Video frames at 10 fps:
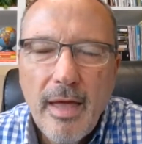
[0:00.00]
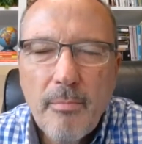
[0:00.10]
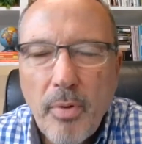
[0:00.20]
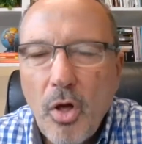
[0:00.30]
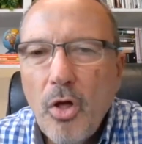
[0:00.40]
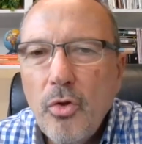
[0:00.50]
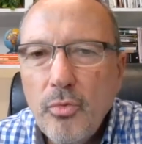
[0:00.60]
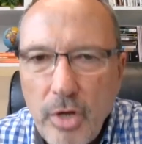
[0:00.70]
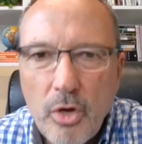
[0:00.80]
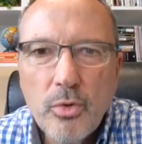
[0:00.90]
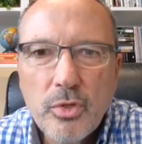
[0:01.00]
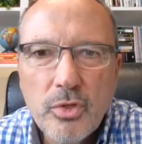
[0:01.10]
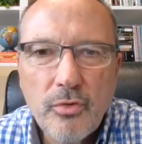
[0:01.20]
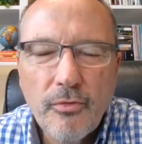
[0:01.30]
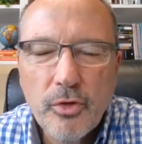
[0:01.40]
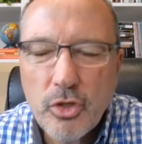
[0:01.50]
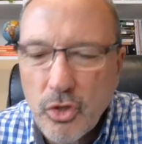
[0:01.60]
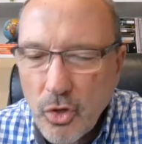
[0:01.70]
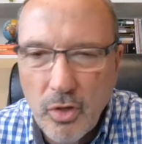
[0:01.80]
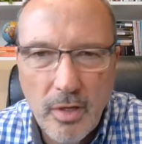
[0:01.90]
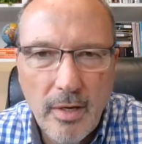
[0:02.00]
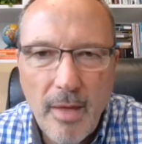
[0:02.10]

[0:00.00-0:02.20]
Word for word: And Paul knows for certain